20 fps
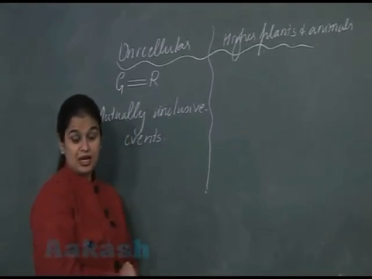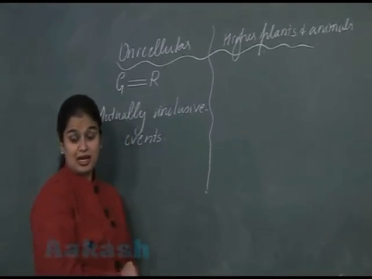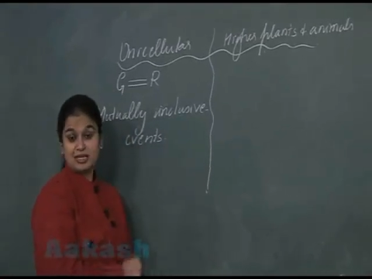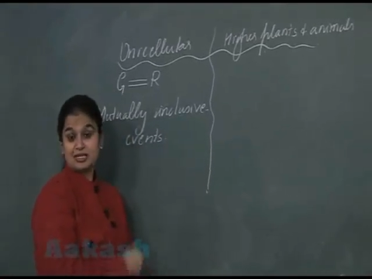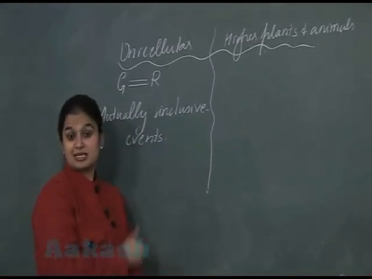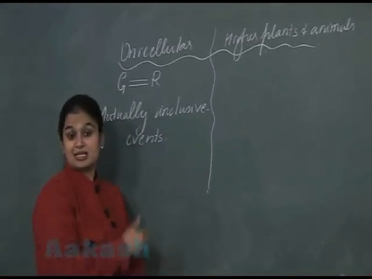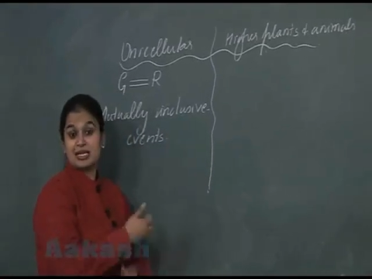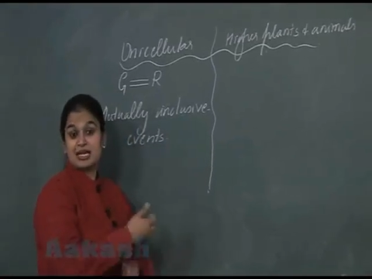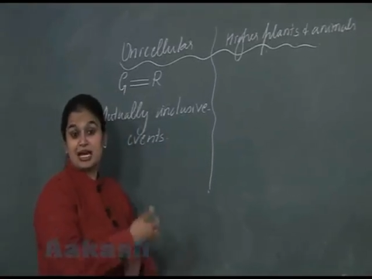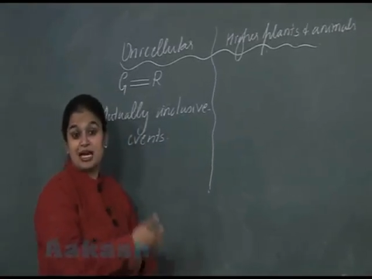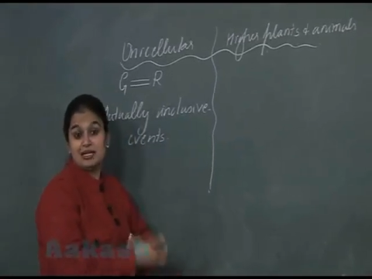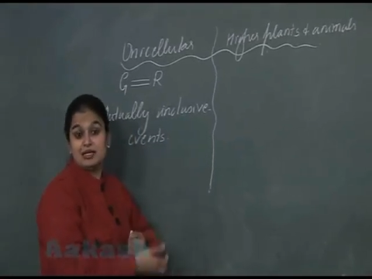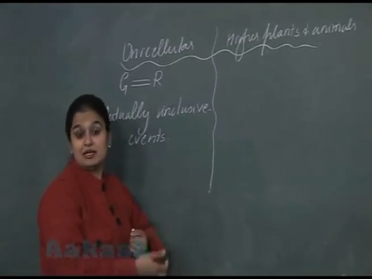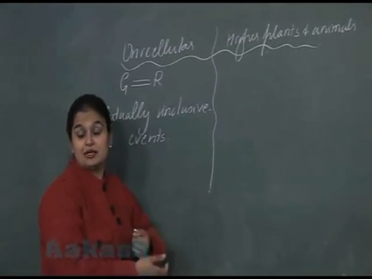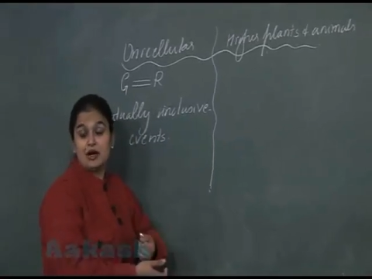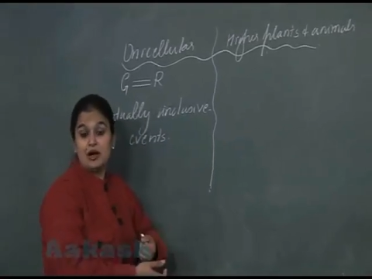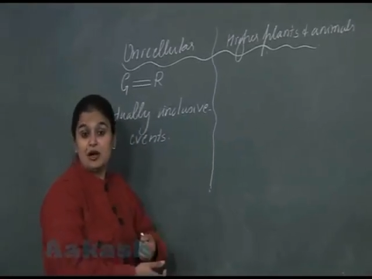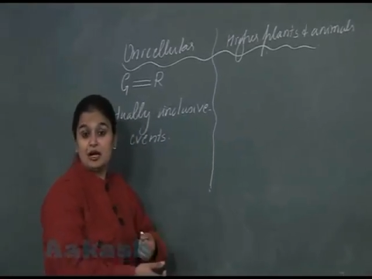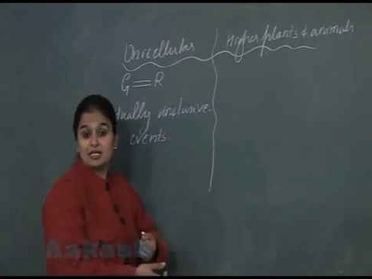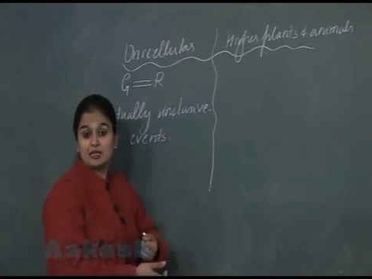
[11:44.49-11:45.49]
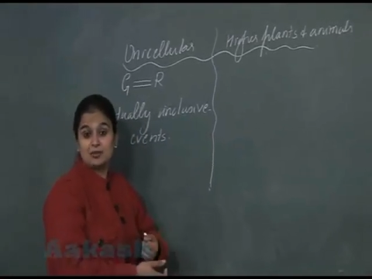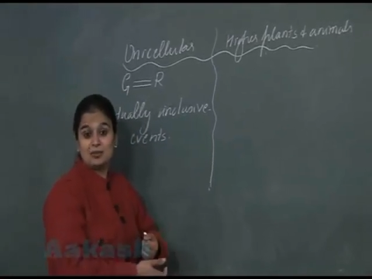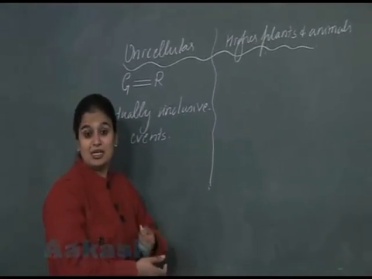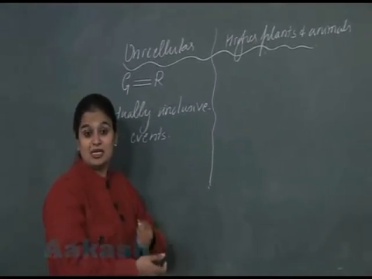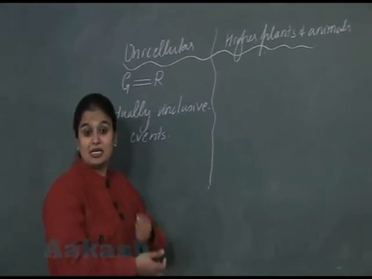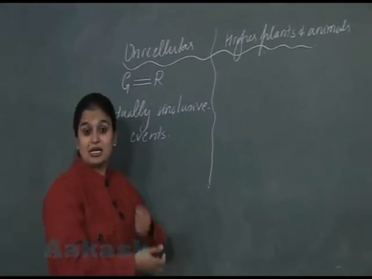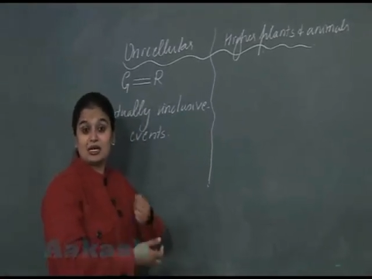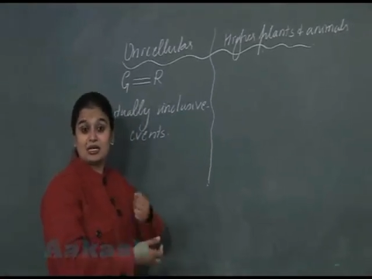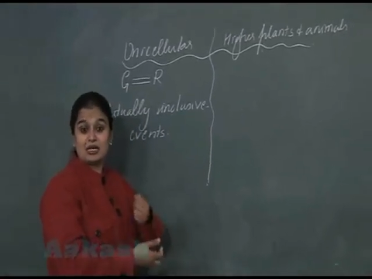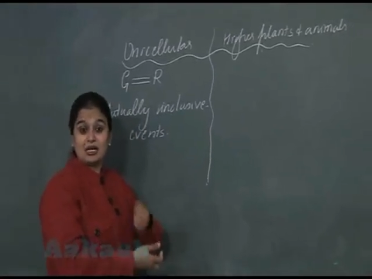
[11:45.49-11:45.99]
It cannot
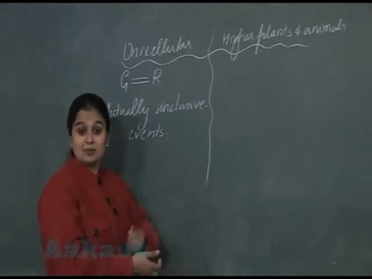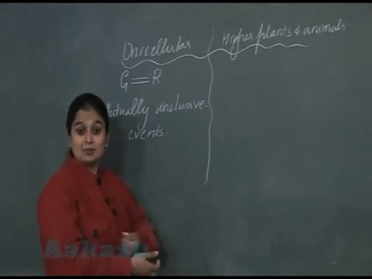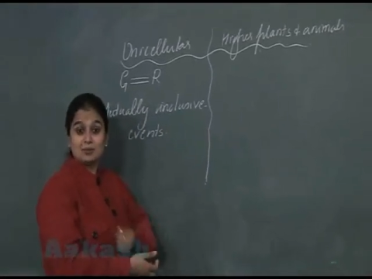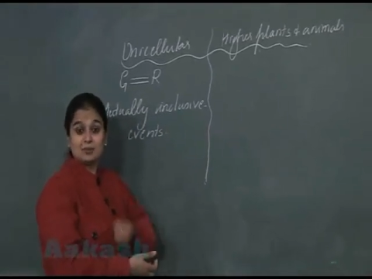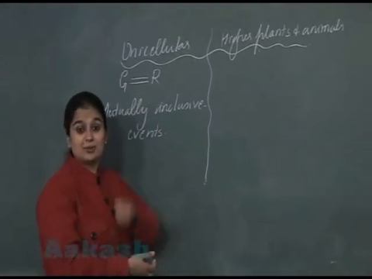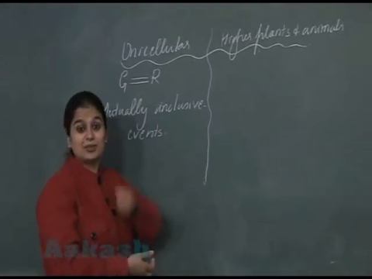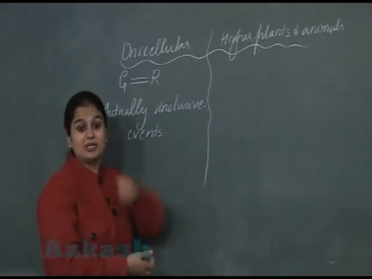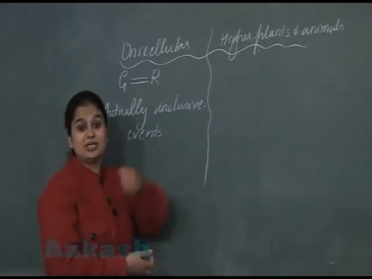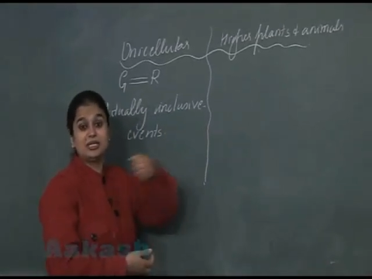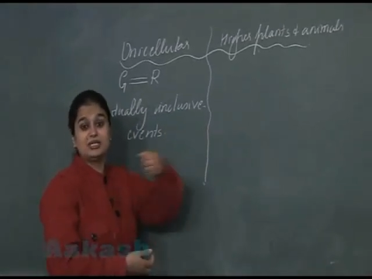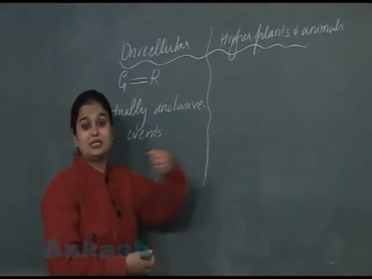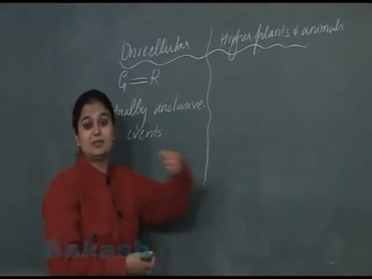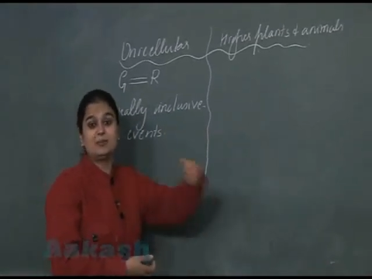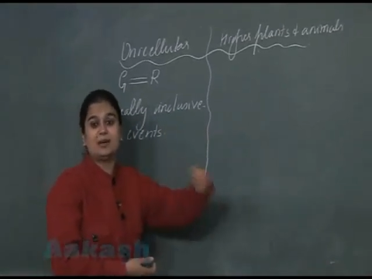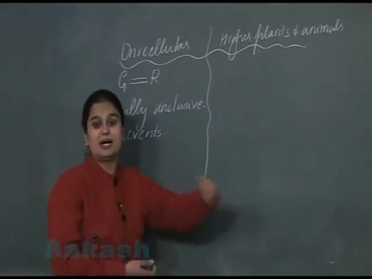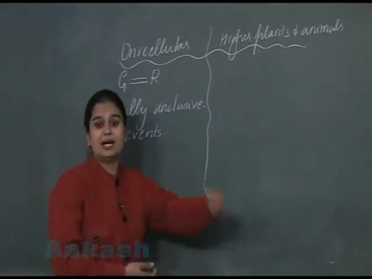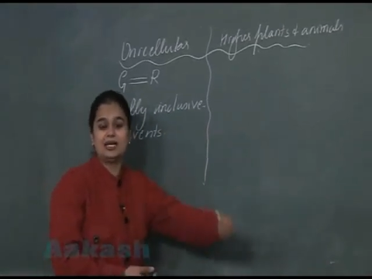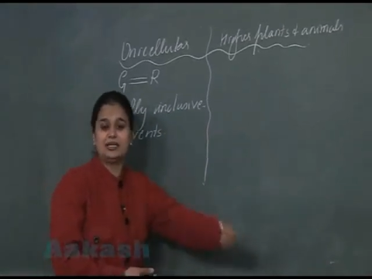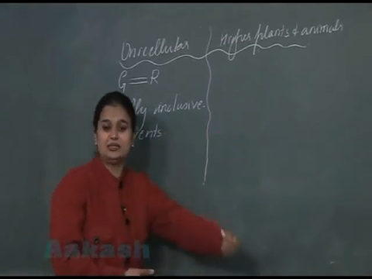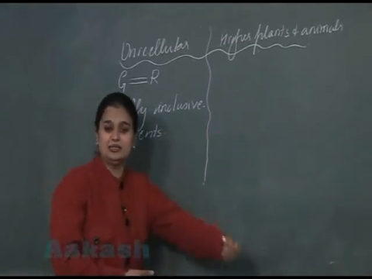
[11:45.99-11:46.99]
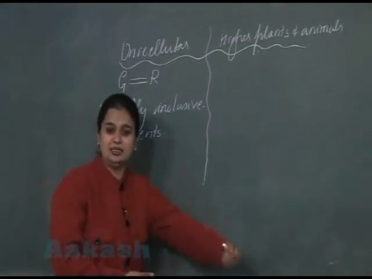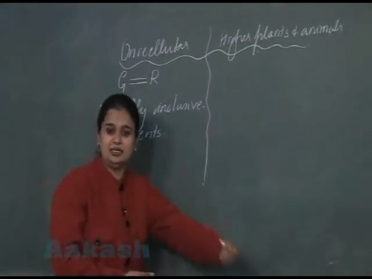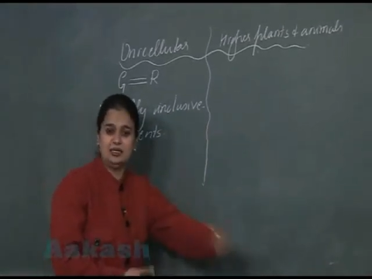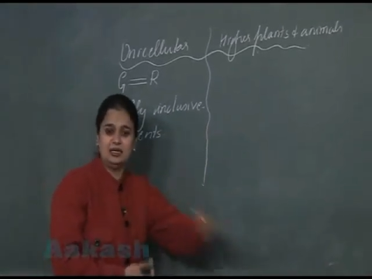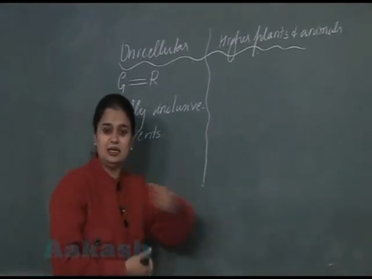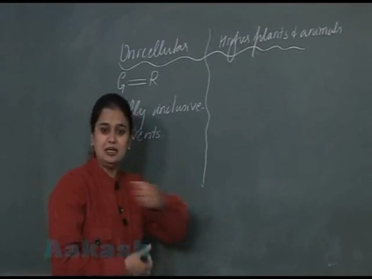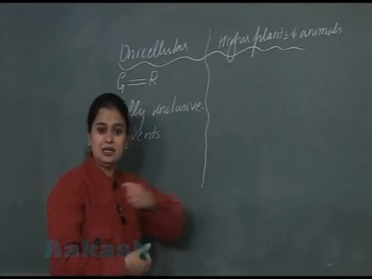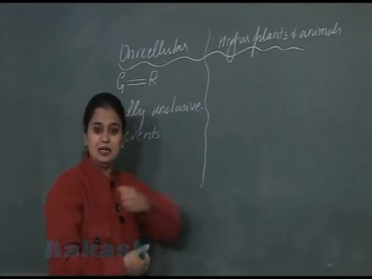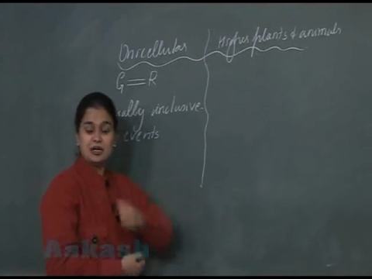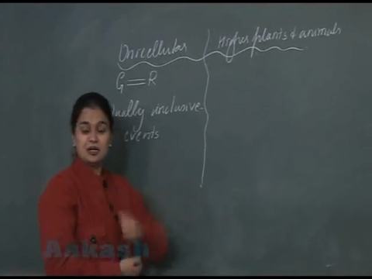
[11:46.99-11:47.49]
be accompanied by
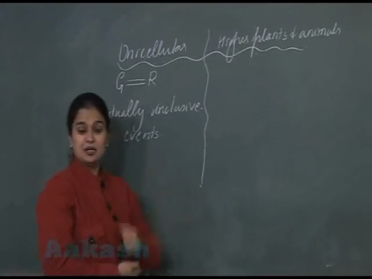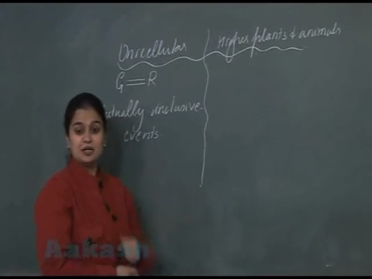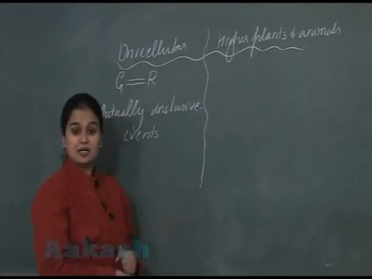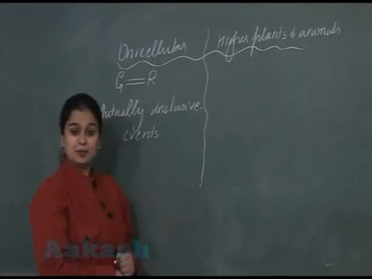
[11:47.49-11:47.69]
the